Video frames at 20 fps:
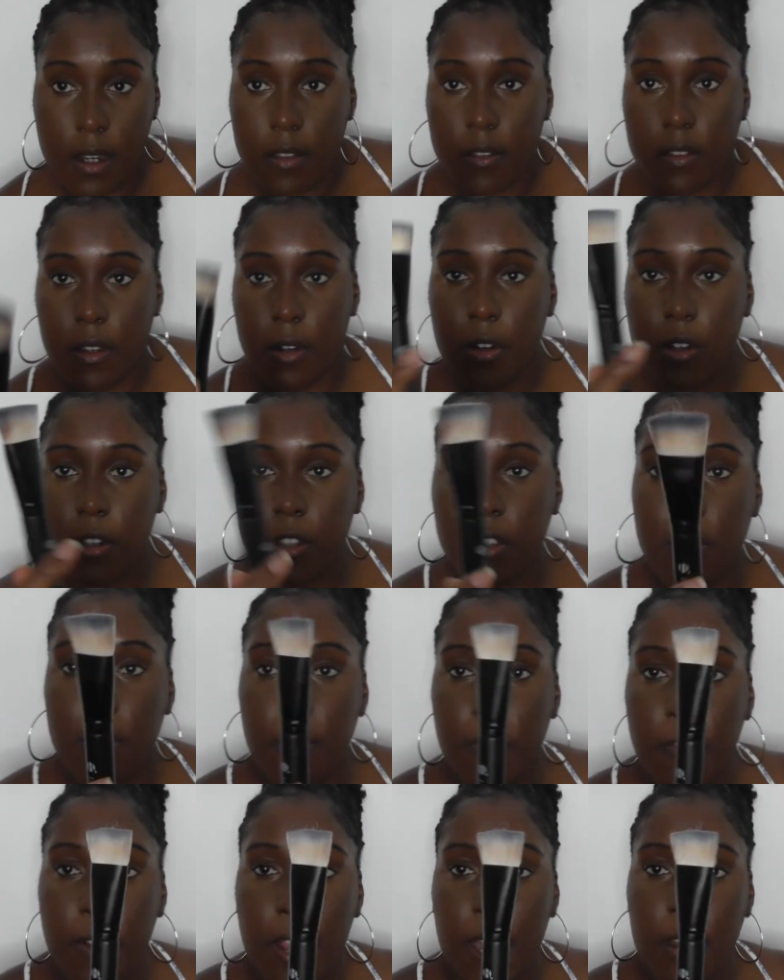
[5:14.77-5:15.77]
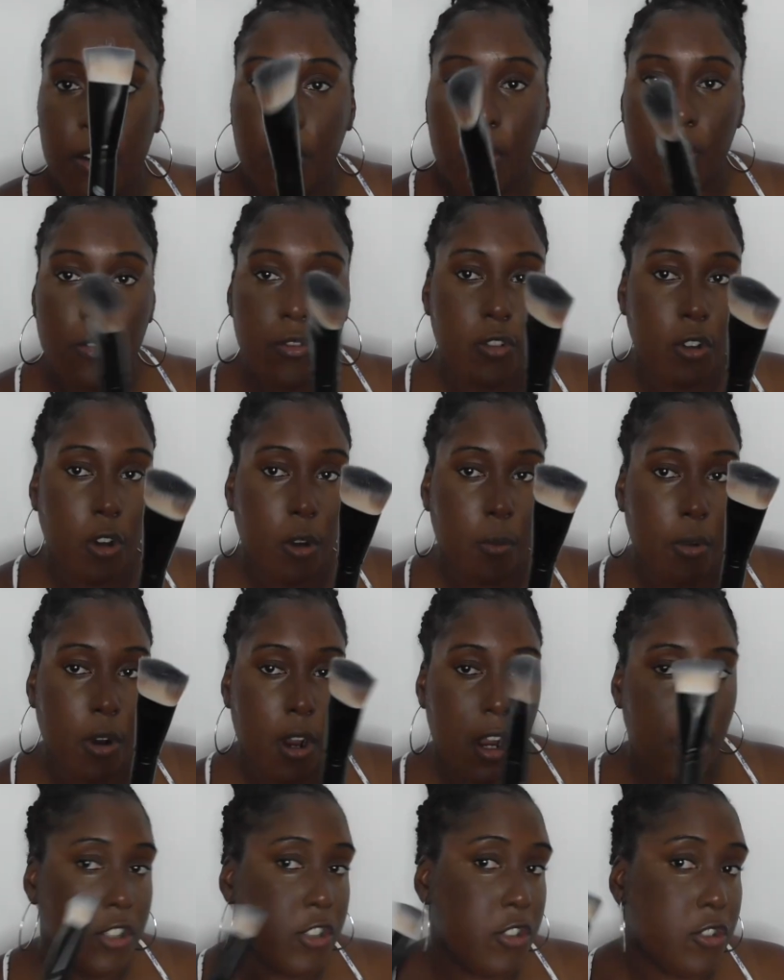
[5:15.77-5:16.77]
So I'm going to use a flat contour
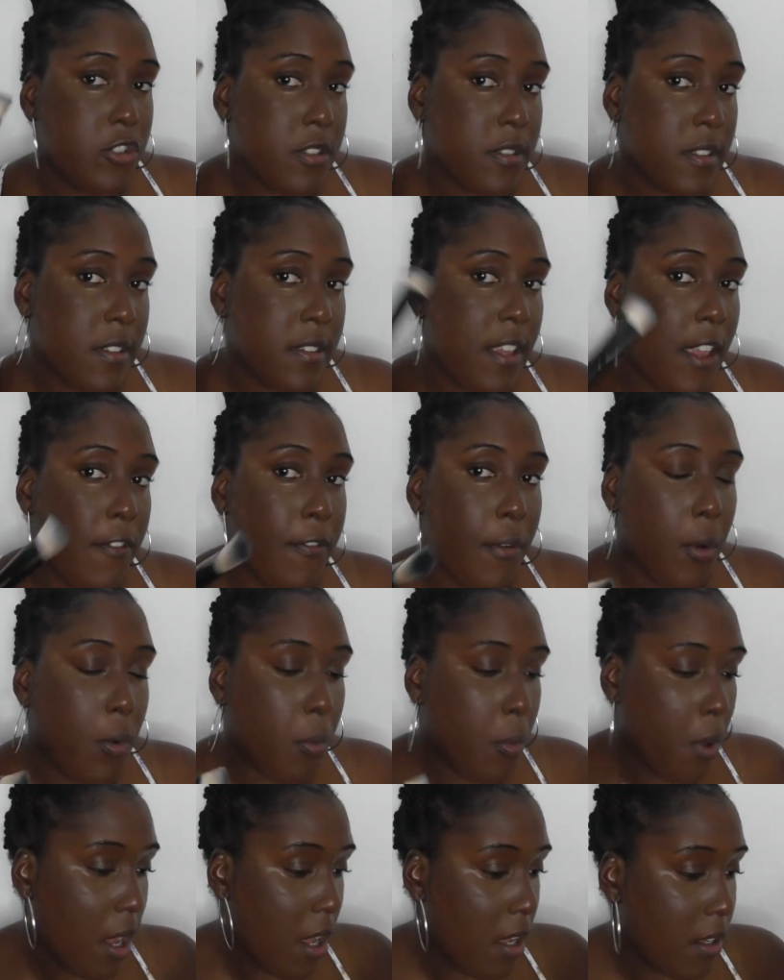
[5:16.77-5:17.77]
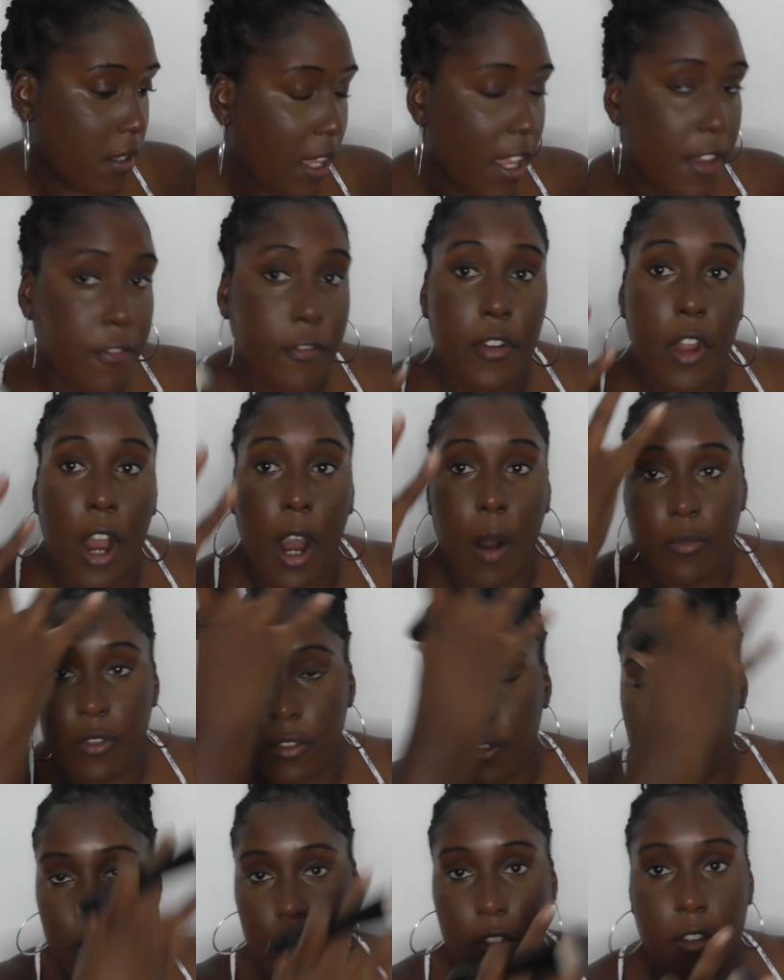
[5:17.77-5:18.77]
brush just to see if it will work. If not, I'm
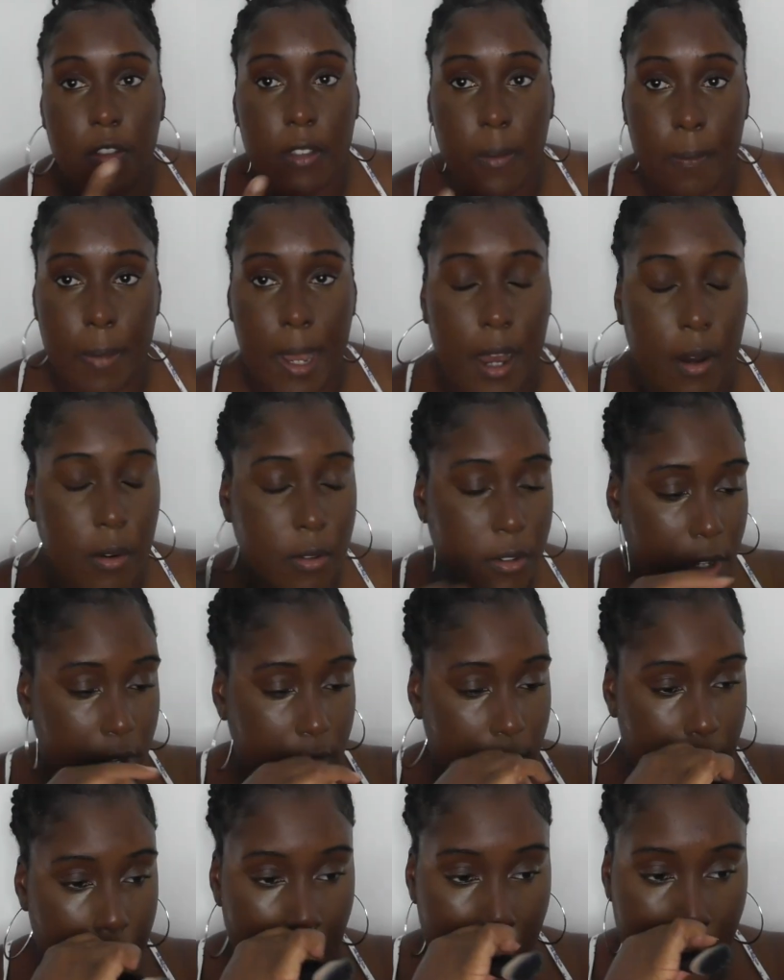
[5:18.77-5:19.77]
just going to use the powder.